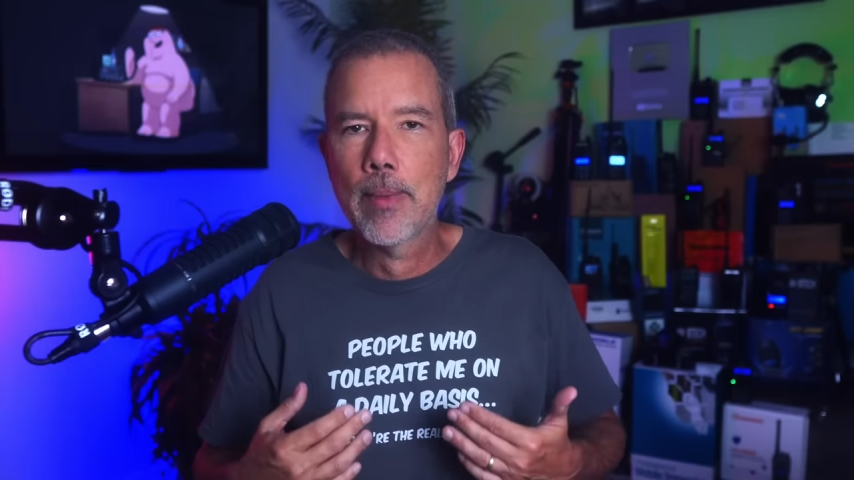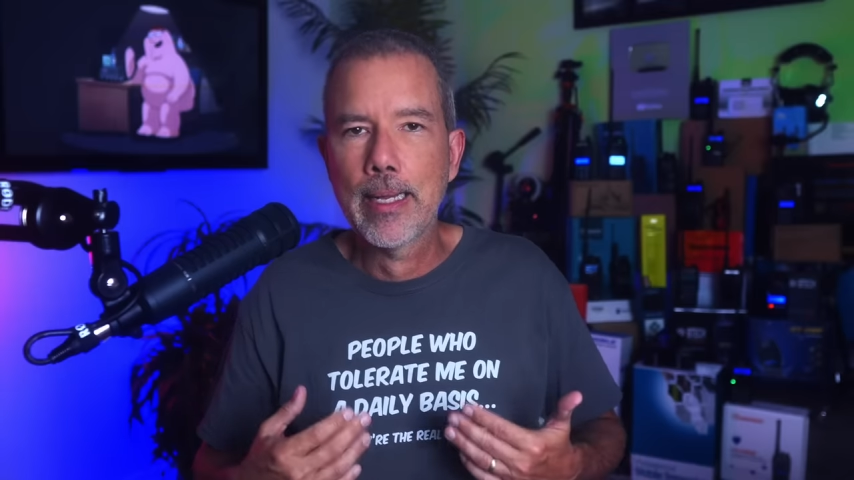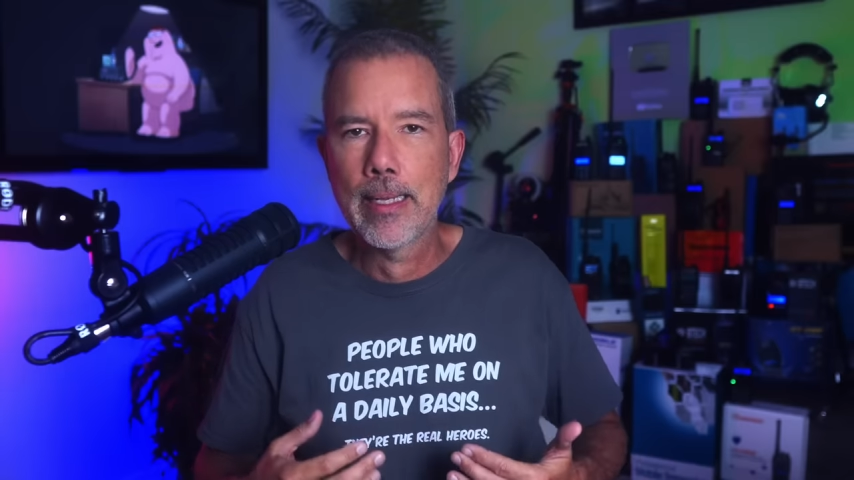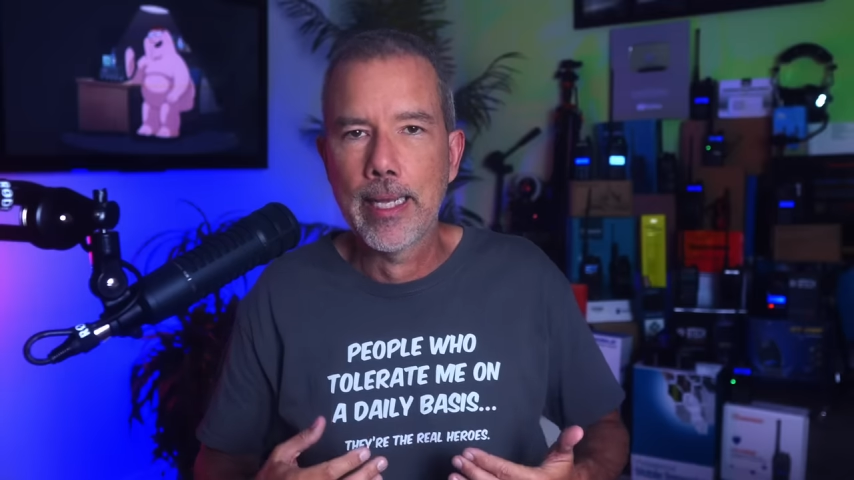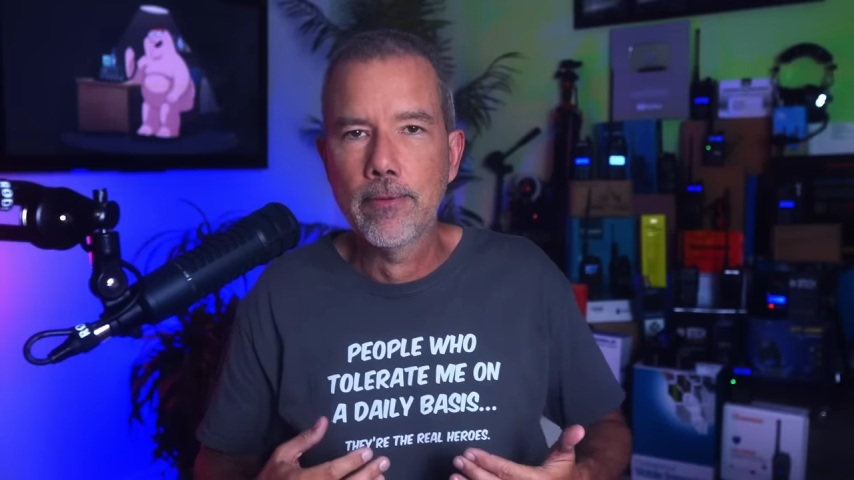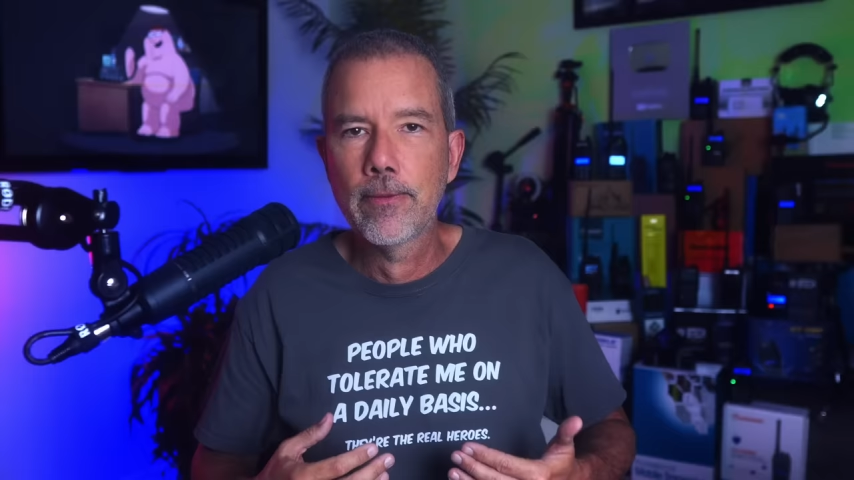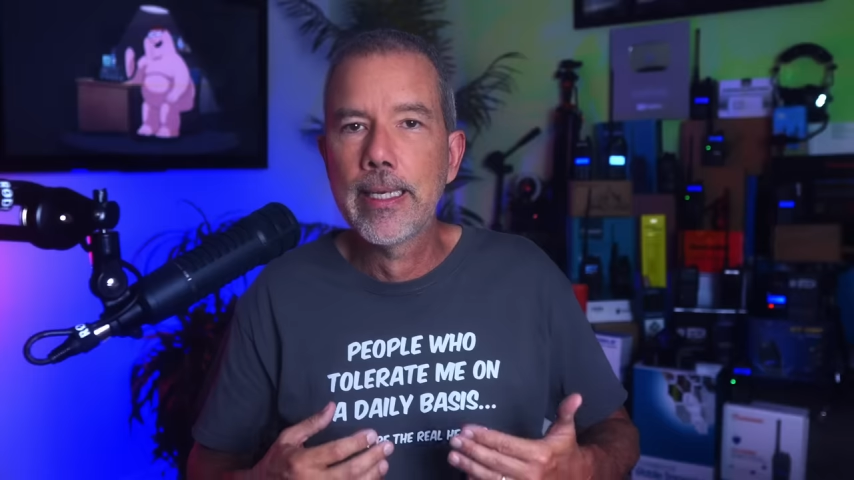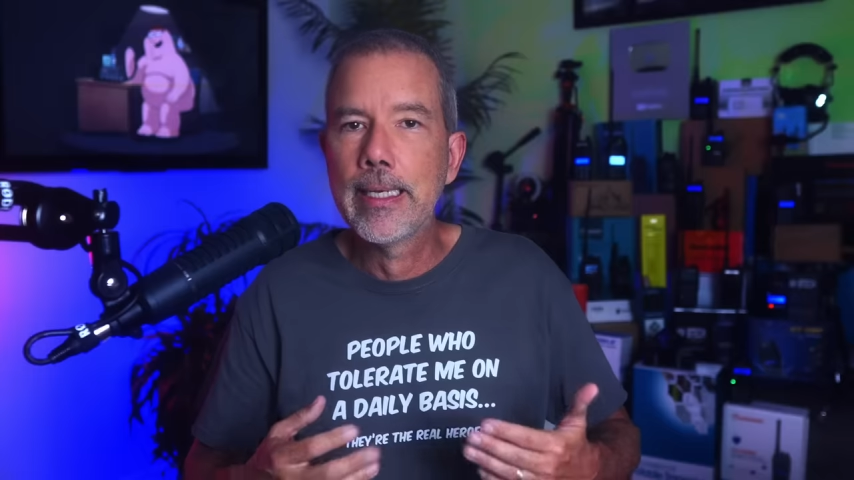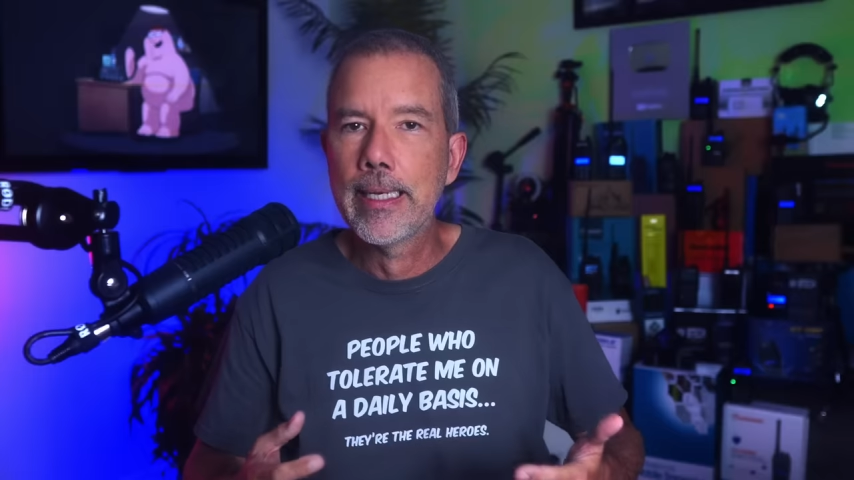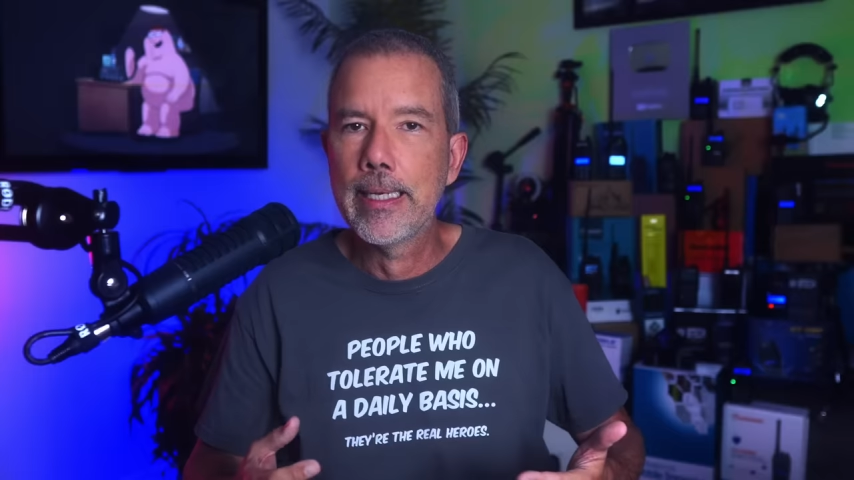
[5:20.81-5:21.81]
my life
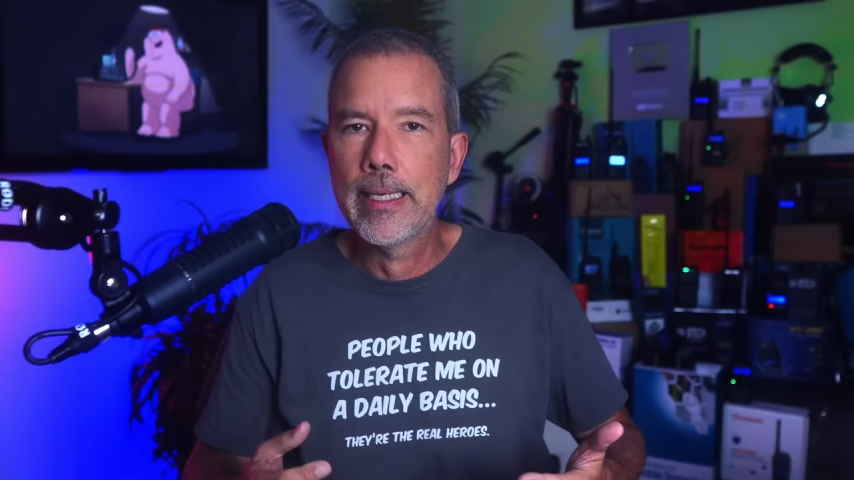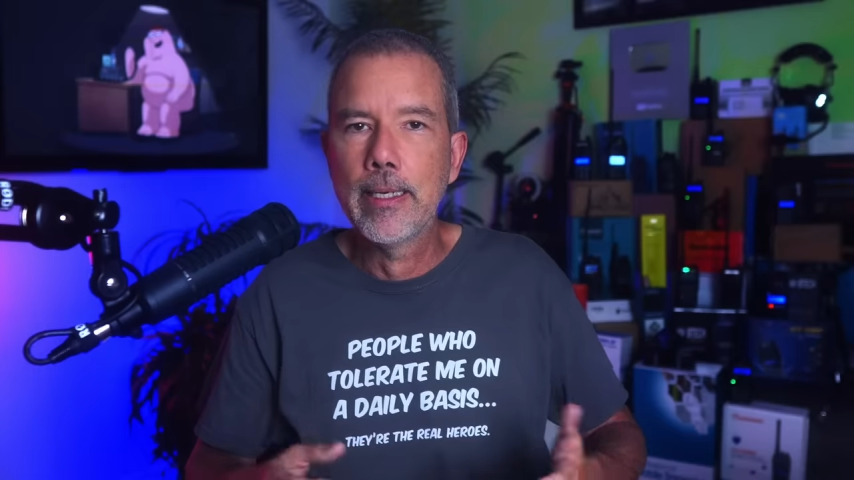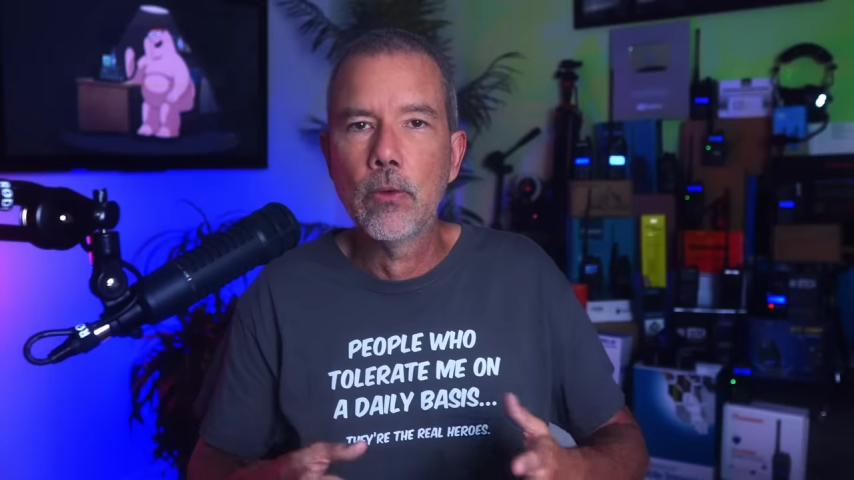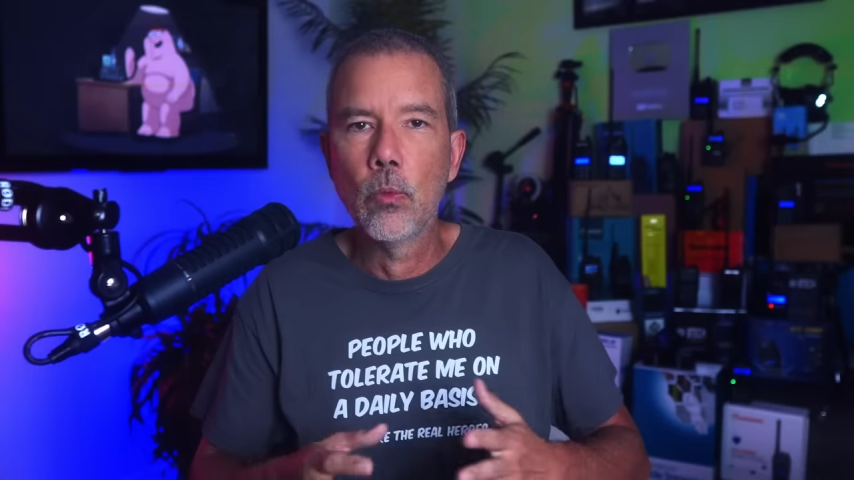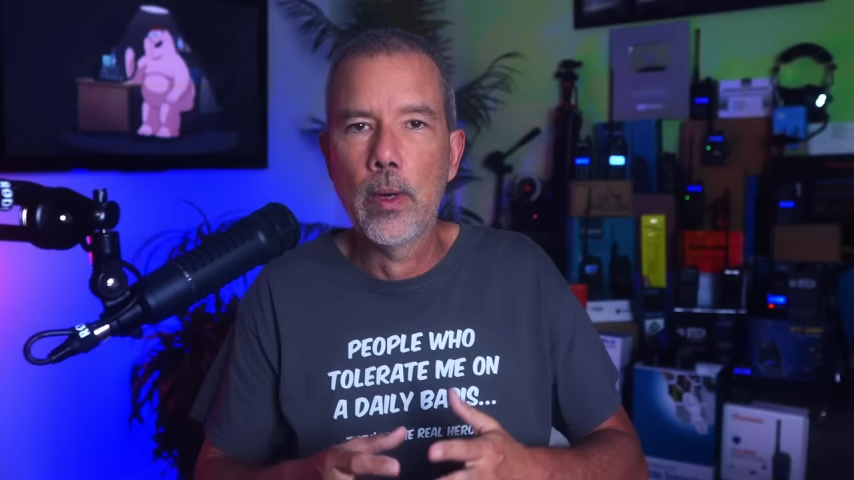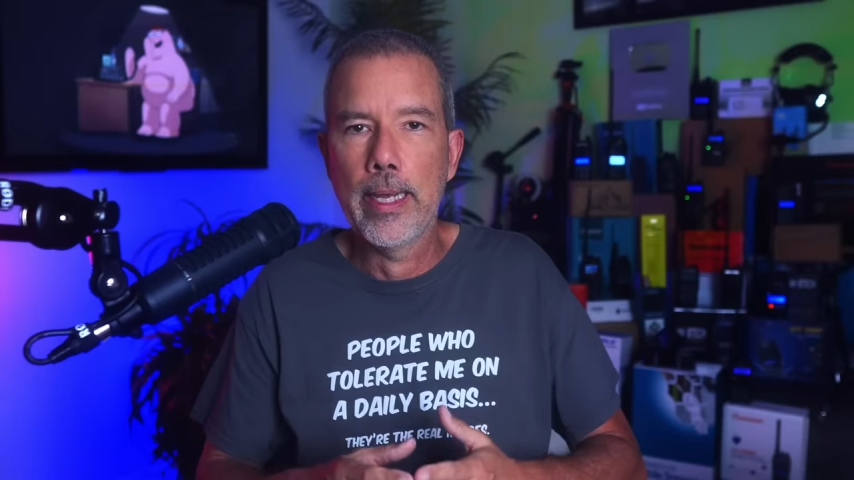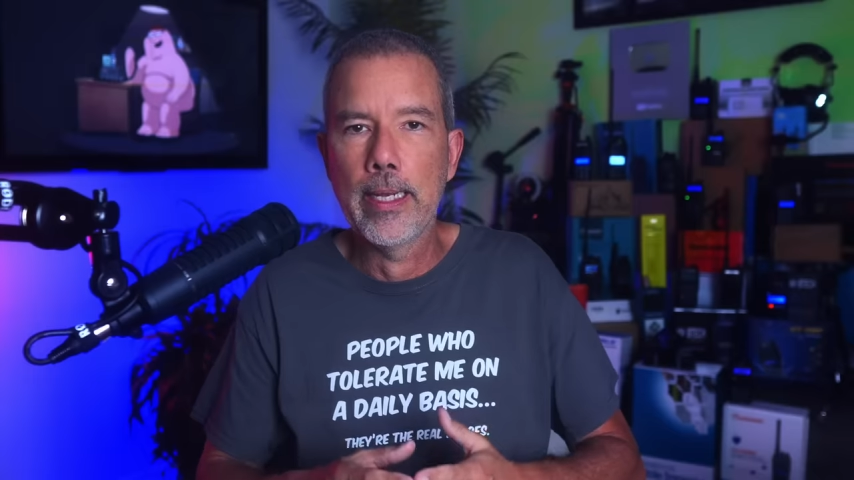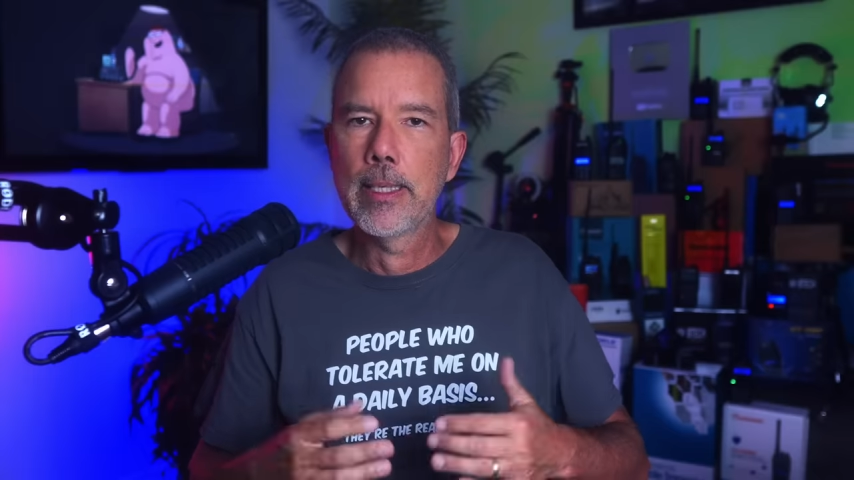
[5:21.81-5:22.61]
in any way.